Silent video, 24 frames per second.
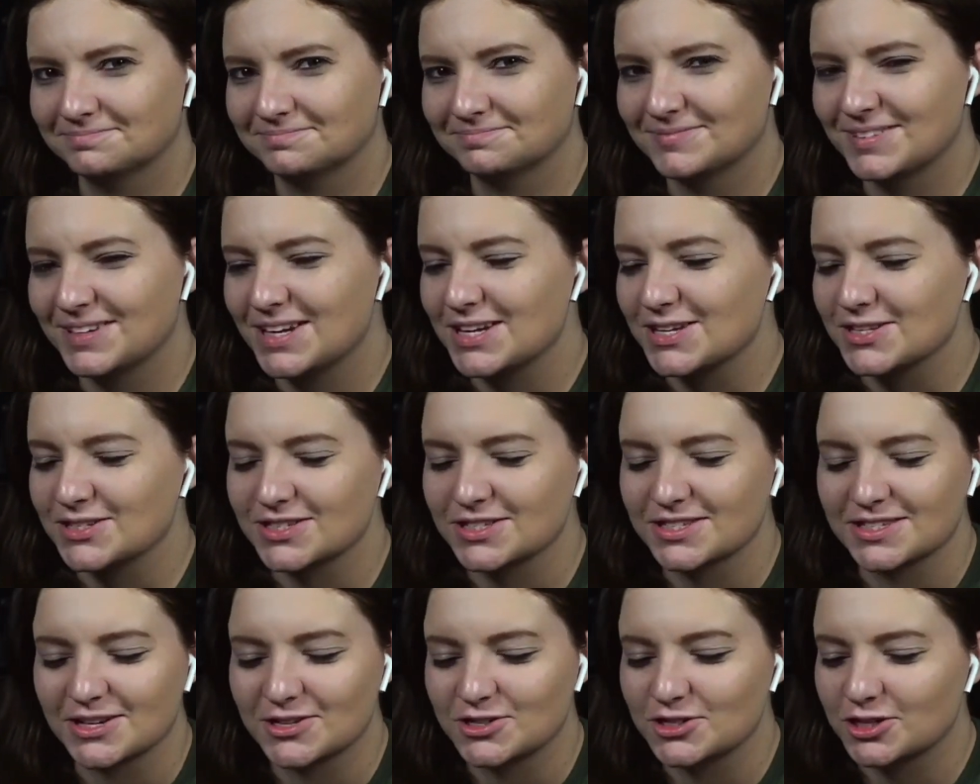He is
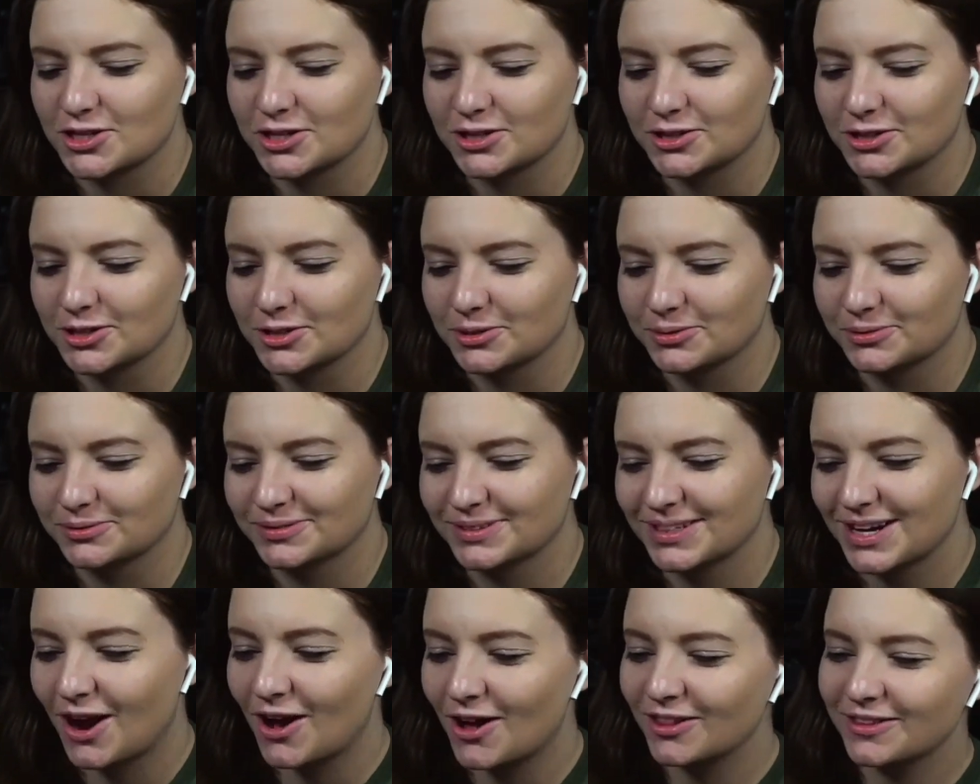such a good dude.
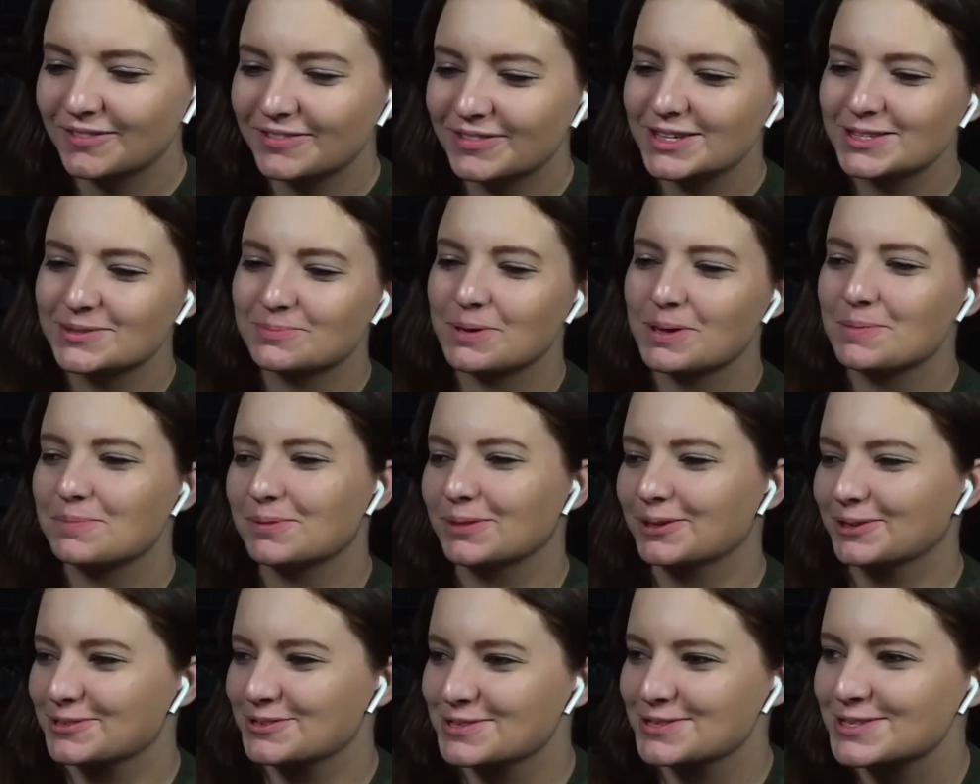All of these people
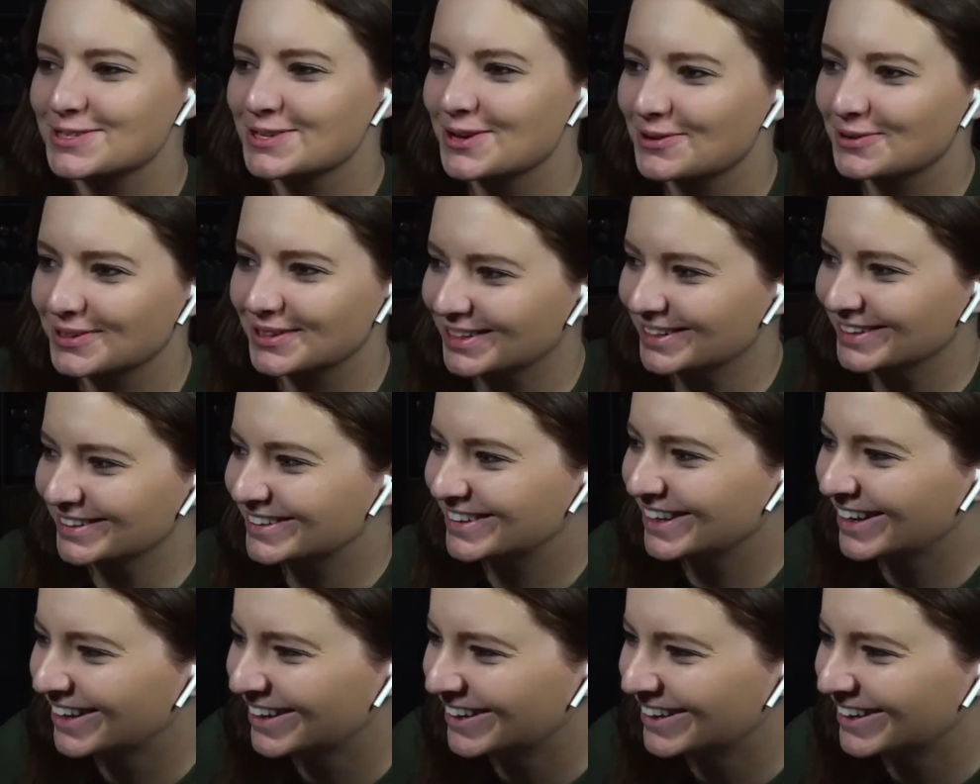are so good.